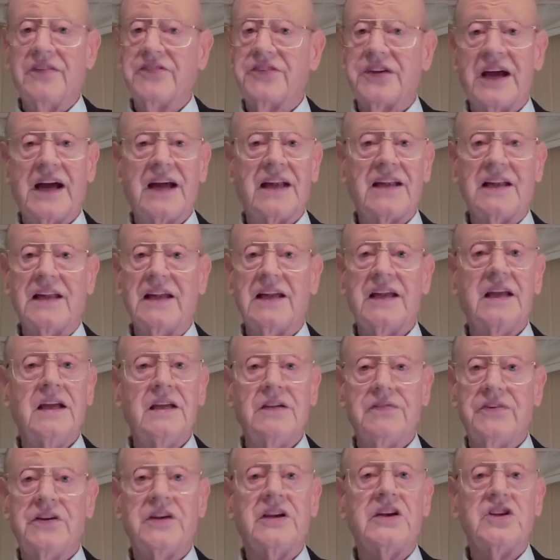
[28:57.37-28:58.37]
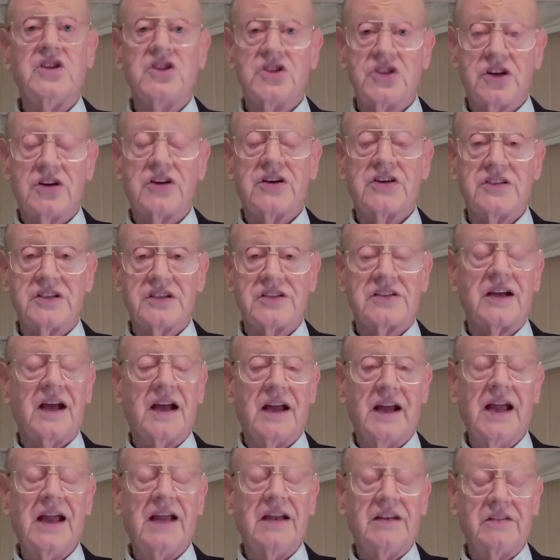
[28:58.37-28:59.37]
Sadly, even in churches,
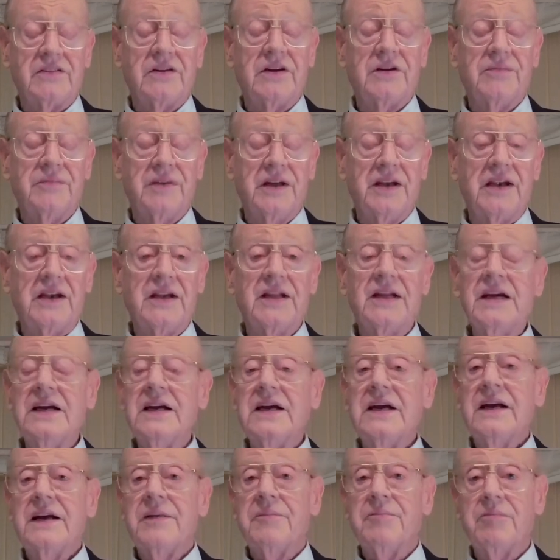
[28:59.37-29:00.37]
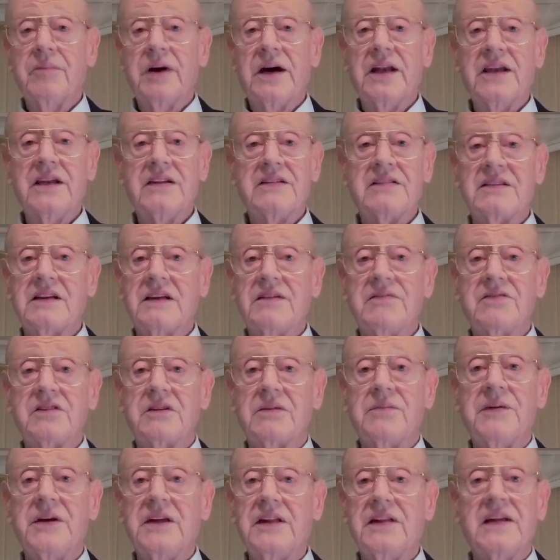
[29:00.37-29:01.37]
I hate to admit it, money seems to
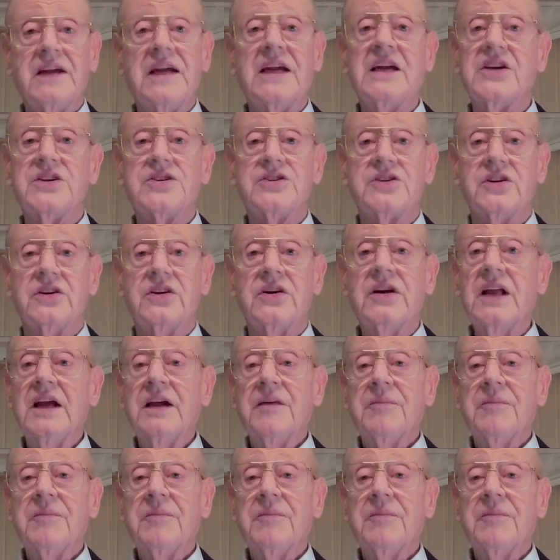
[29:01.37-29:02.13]
be the issue.